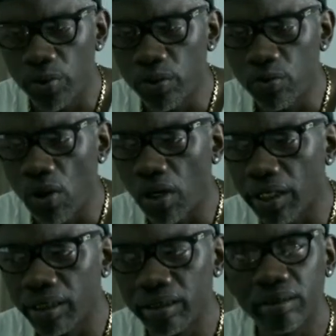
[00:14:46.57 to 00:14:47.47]

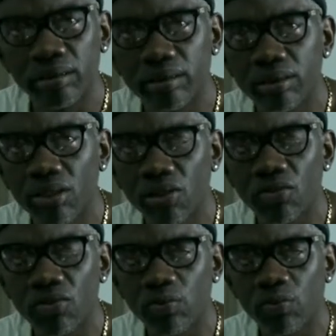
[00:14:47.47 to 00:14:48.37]
walking, you know,
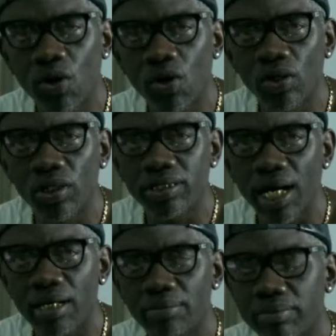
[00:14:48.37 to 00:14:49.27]
we walk all the
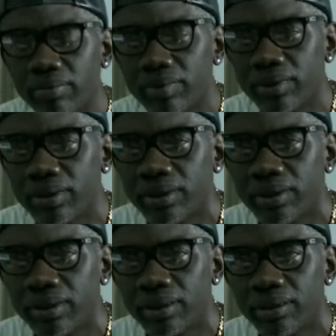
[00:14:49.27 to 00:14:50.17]
time.
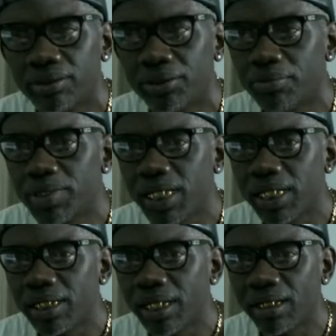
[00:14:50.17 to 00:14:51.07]
You know what I'm
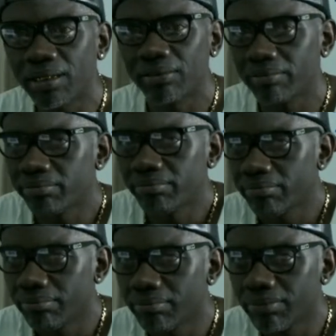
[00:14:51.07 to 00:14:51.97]
saying? Like,
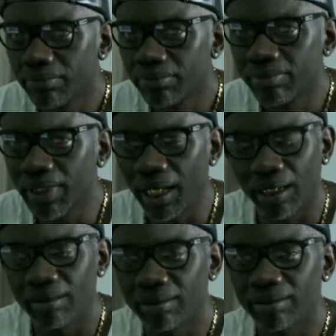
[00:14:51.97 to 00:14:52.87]

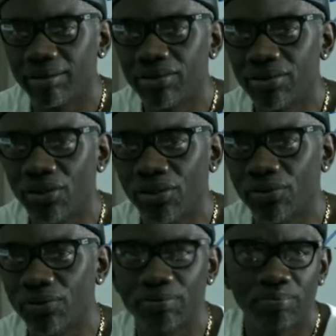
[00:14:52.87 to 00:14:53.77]
yeah.
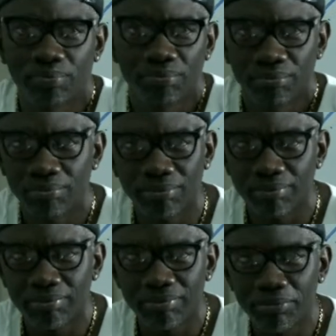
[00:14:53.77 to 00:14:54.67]
So,
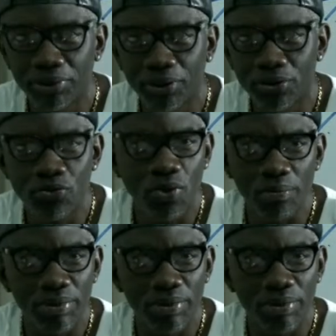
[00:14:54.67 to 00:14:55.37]
you know, you want me